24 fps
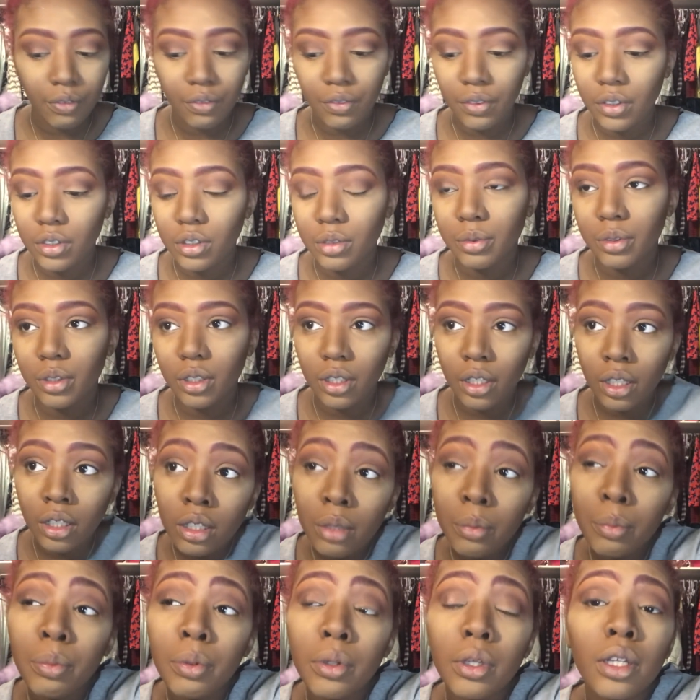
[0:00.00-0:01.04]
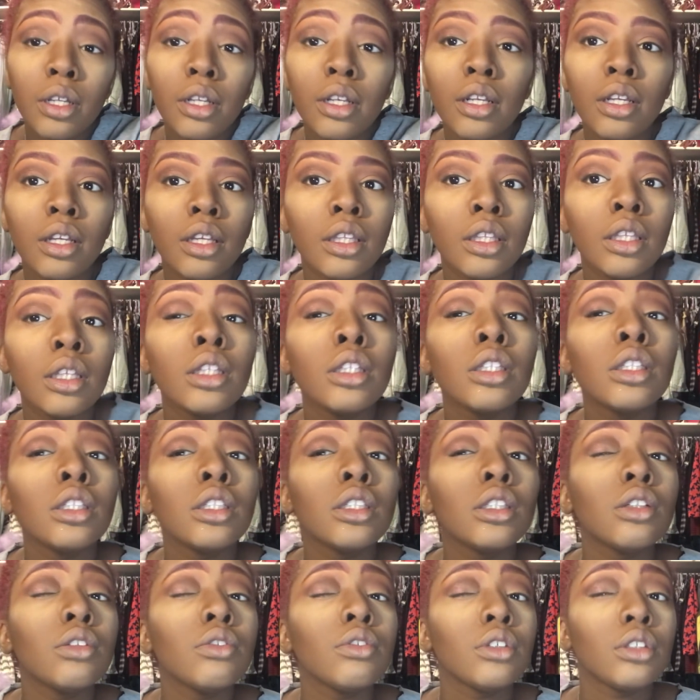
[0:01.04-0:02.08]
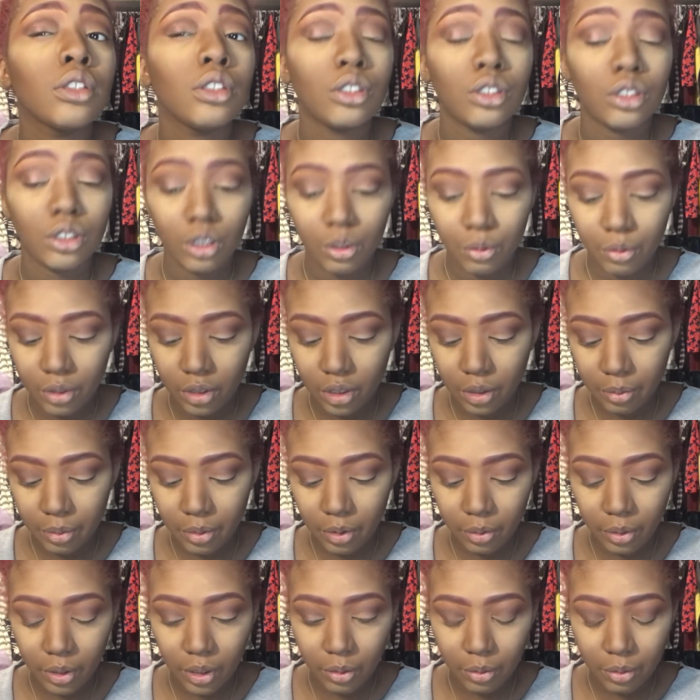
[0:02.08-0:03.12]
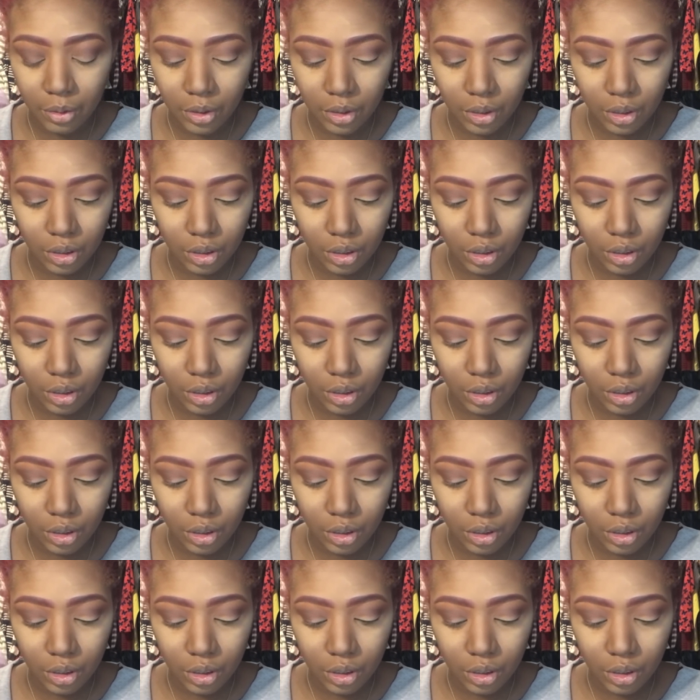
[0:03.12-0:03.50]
First, I'm gonna have to put it's showing up the way I want it